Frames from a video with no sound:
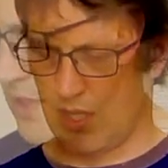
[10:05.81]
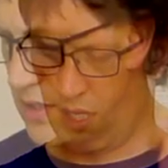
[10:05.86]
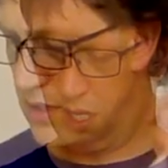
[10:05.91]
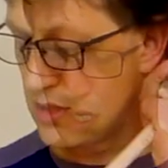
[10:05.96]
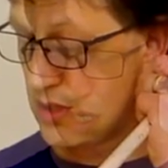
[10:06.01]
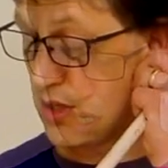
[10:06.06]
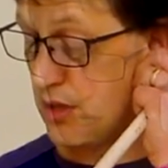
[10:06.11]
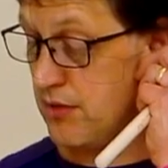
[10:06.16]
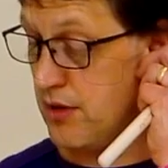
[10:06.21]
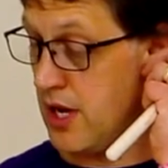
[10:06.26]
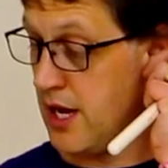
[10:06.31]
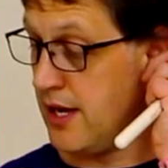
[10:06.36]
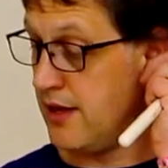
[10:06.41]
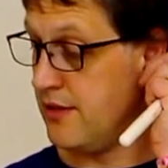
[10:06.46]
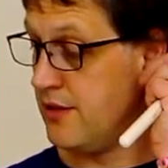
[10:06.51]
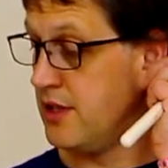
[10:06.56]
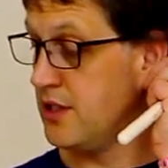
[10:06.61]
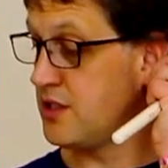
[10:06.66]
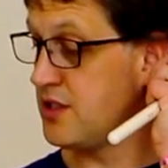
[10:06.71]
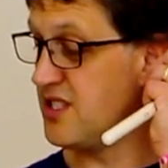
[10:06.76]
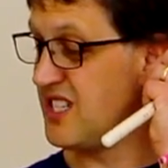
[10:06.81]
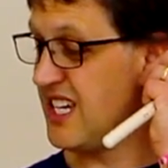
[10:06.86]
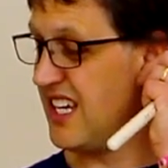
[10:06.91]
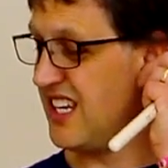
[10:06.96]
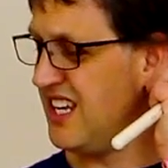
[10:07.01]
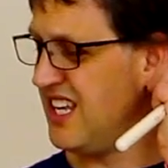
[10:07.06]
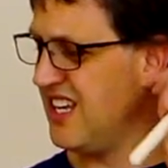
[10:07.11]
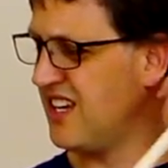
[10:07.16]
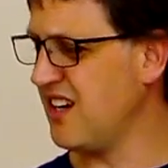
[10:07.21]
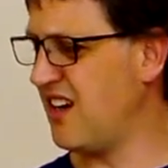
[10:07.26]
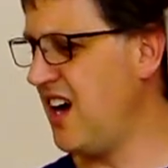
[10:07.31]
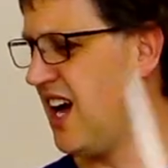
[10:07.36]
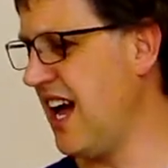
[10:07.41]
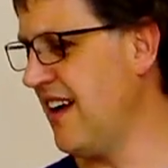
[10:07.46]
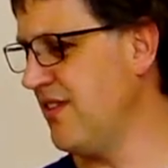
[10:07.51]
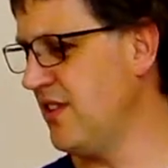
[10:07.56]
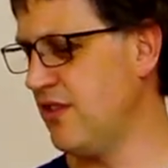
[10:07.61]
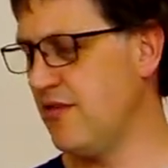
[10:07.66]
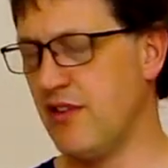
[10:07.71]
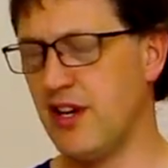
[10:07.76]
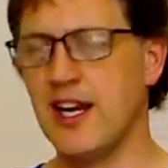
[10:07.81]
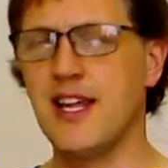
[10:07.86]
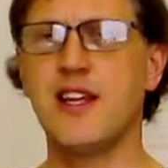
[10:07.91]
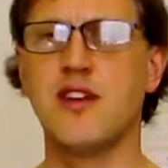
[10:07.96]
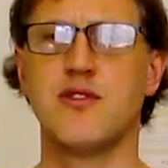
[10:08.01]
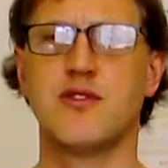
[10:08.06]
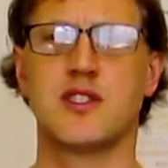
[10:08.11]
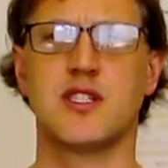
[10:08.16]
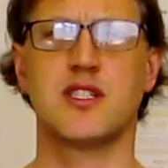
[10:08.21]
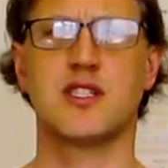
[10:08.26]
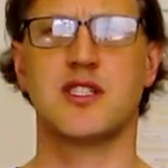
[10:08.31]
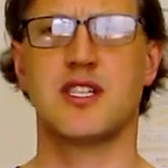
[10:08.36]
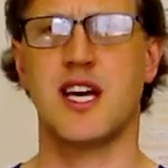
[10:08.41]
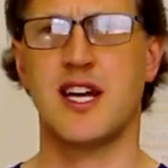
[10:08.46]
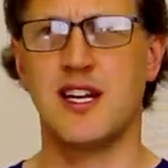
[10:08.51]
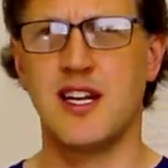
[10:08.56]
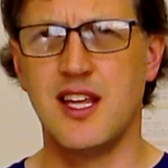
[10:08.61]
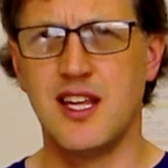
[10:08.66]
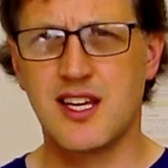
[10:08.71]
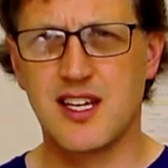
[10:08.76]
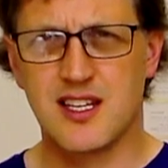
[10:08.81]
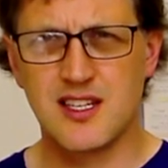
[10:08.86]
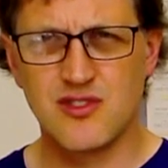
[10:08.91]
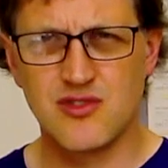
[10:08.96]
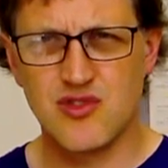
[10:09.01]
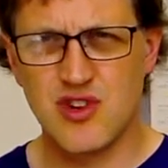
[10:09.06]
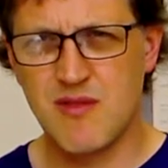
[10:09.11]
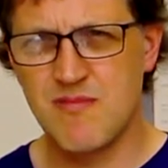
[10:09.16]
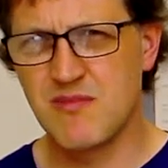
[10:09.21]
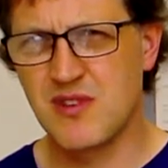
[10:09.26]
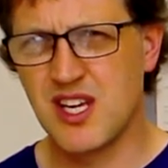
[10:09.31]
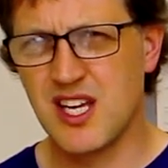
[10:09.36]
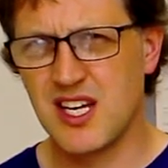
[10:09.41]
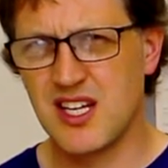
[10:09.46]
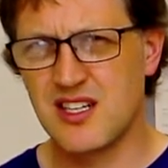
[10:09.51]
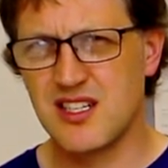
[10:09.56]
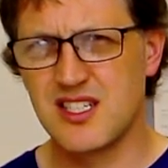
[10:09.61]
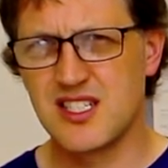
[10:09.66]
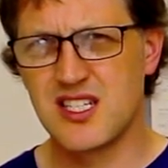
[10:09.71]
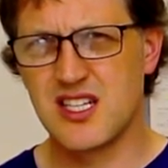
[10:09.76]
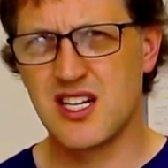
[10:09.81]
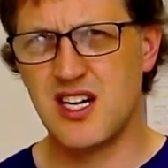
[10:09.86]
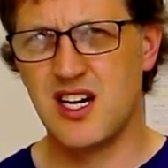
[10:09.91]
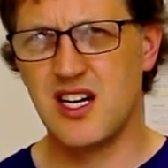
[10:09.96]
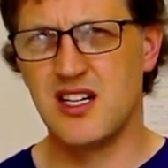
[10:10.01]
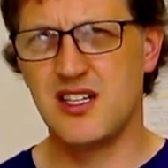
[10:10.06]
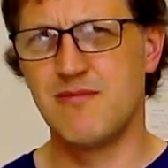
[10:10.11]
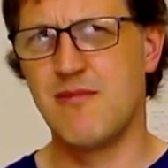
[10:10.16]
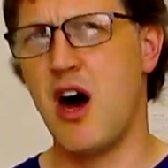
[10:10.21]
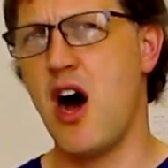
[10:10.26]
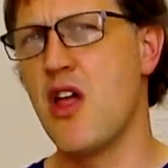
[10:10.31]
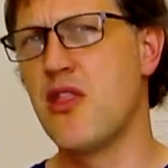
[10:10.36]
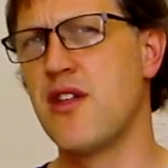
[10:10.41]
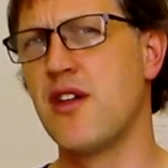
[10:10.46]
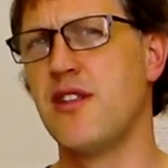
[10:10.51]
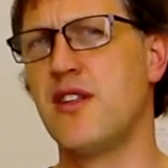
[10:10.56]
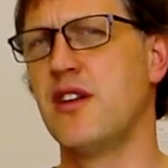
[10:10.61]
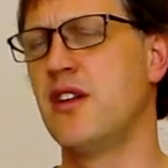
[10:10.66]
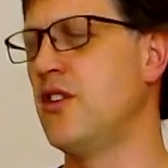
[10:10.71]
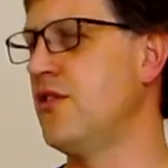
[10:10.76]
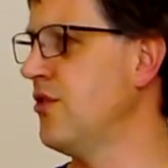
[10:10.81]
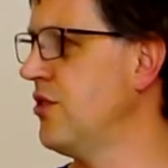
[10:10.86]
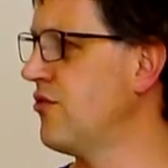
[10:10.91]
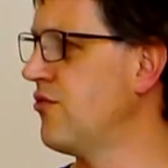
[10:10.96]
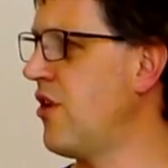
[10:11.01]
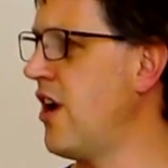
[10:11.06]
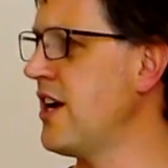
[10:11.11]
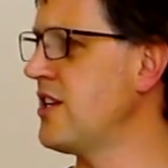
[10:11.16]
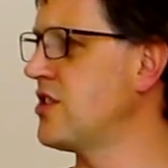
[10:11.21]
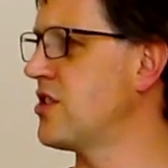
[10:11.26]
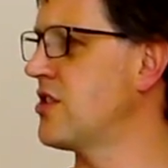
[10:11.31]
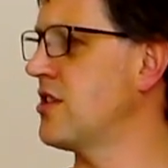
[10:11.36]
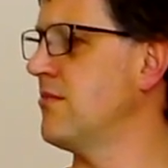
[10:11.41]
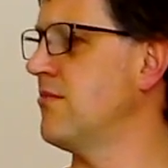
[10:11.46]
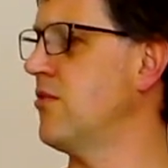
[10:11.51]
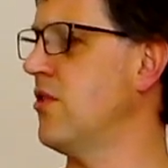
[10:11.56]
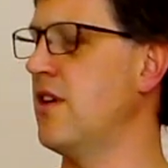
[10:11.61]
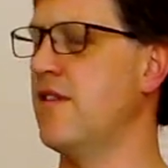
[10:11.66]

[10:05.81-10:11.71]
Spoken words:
So now this technique, I haven't really used this technique in drum kit other than on the ride cymbal.